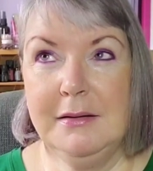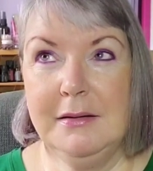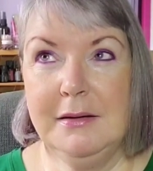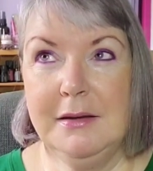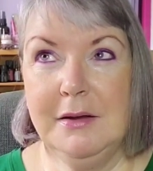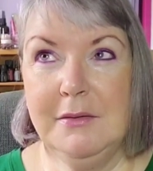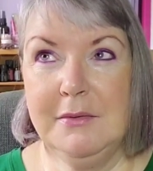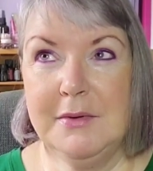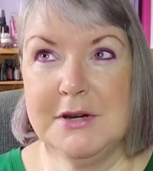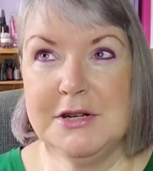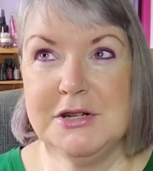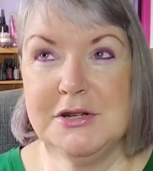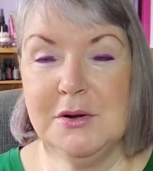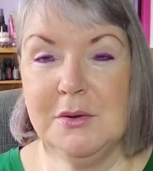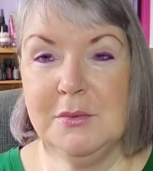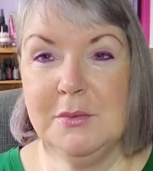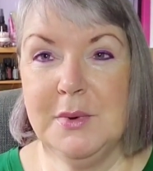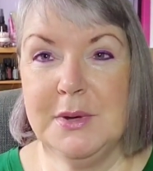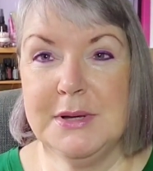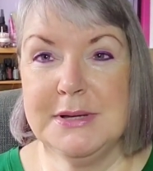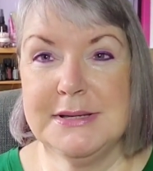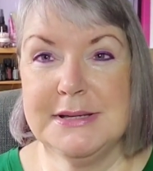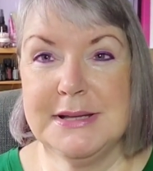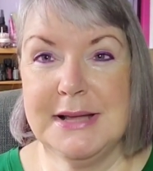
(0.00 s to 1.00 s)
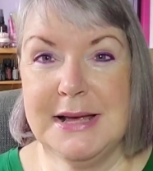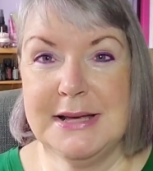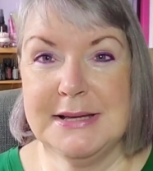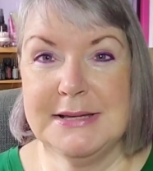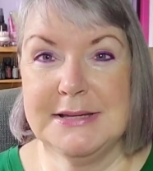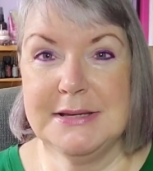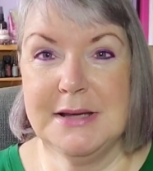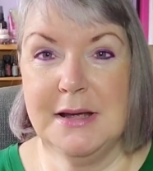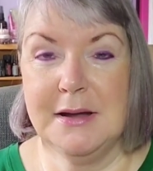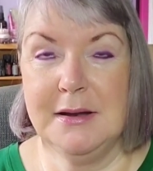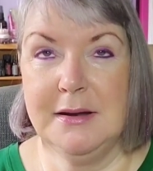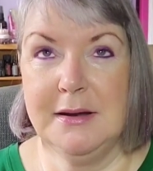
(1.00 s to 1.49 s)
the original ones last
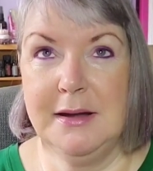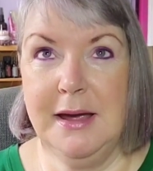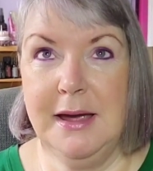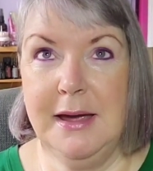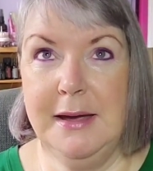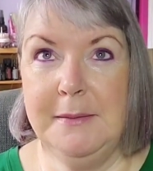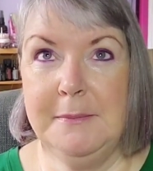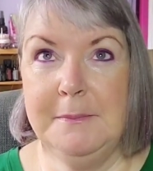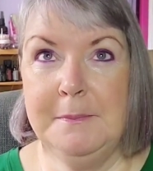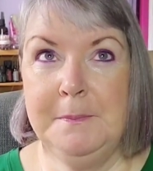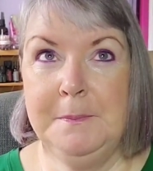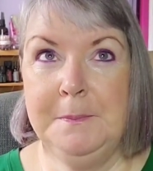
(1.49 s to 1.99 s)
Sunday.